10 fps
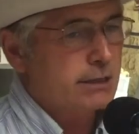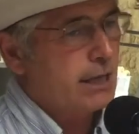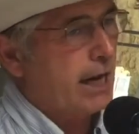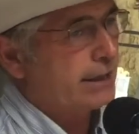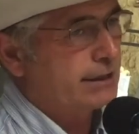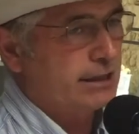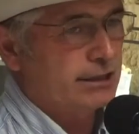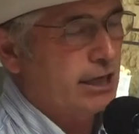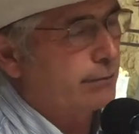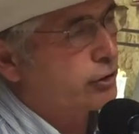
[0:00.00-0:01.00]
tax
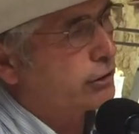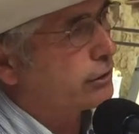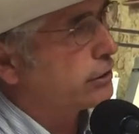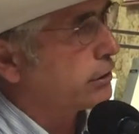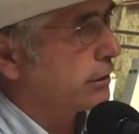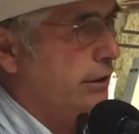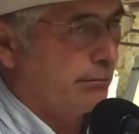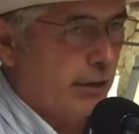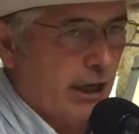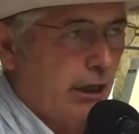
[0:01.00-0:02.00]
exemptions to
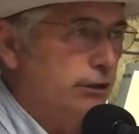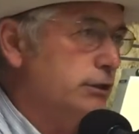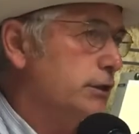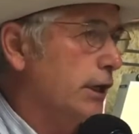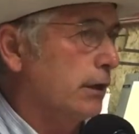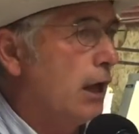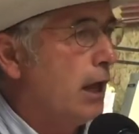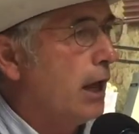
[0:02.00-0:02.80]
Cabela's and